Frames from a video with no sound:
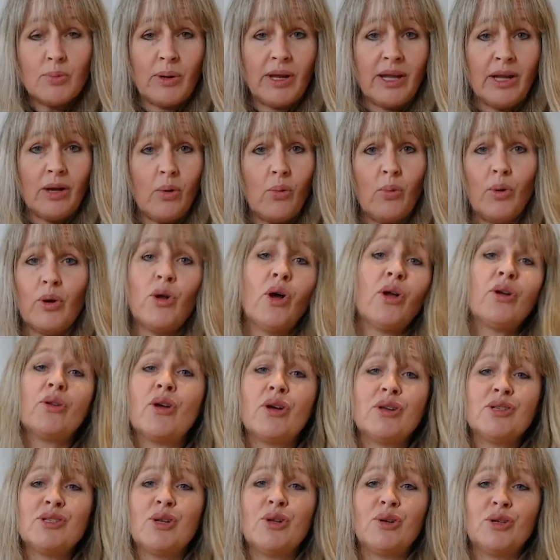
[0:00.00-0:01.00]
week, we're not
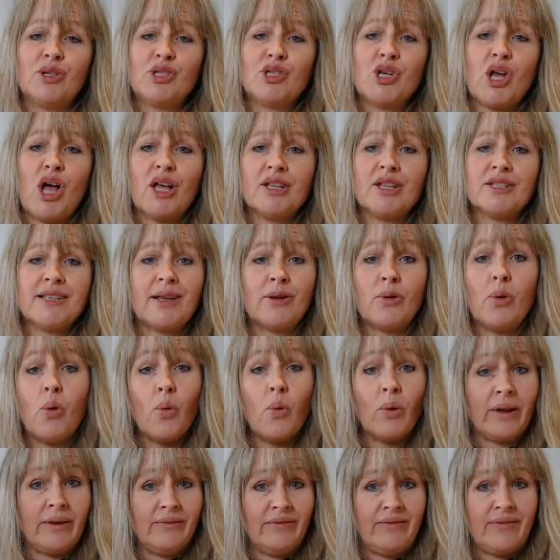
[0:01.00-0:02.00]
going to look at charts at all,
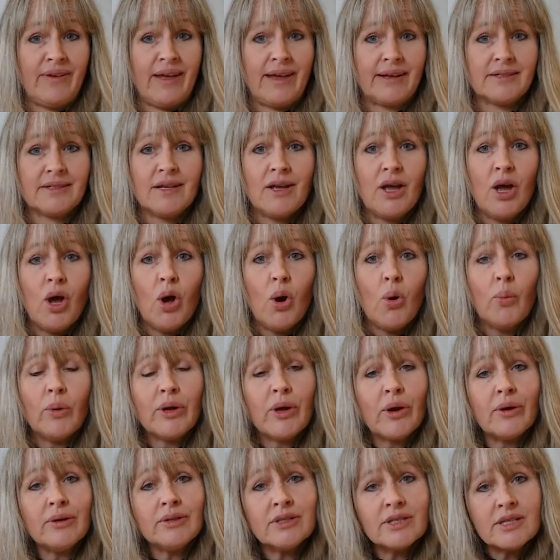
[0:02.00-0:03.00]
in fact. We're
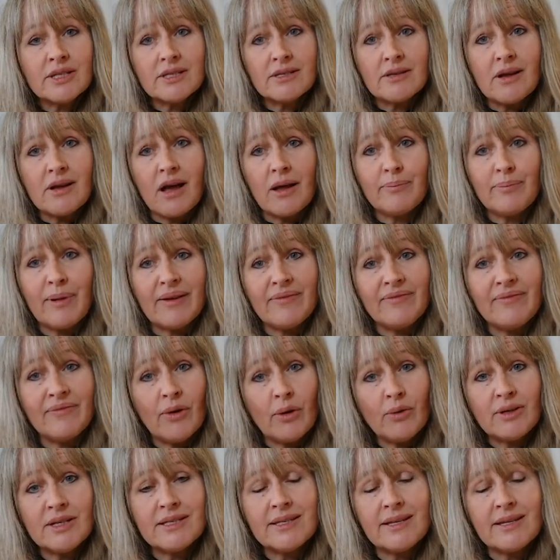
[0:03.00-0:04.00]
going to start by
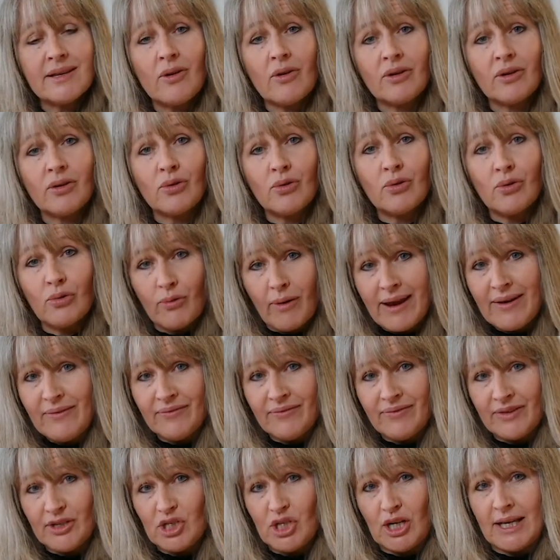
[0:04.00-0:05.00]
focusing on a great
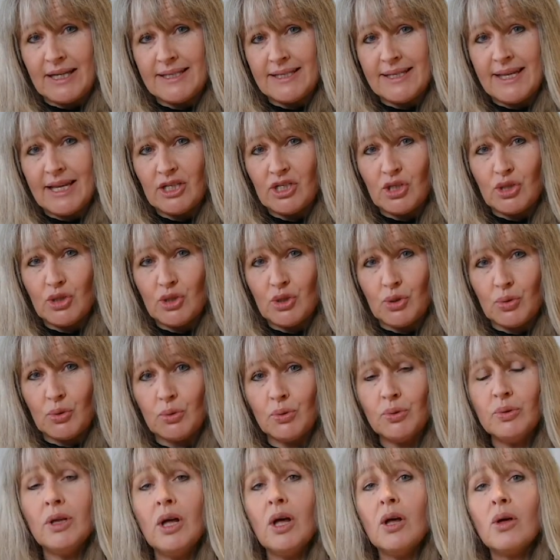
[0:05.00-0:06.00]
visualization
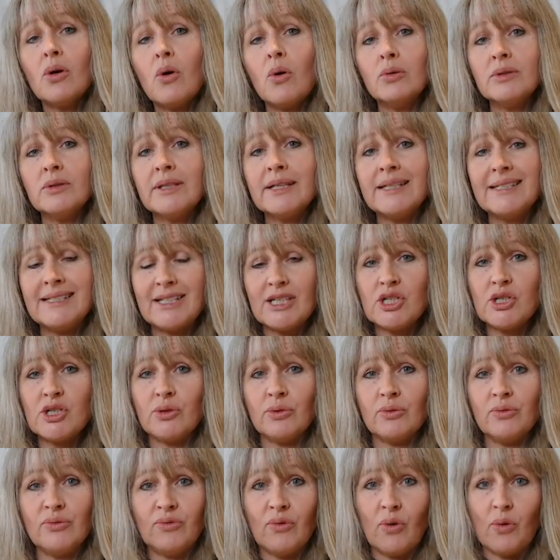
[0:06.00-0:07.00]
tool called
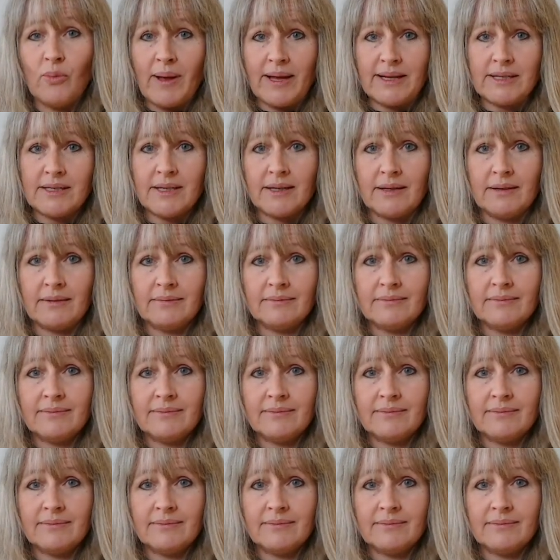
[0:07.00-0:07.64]
conditional formatting.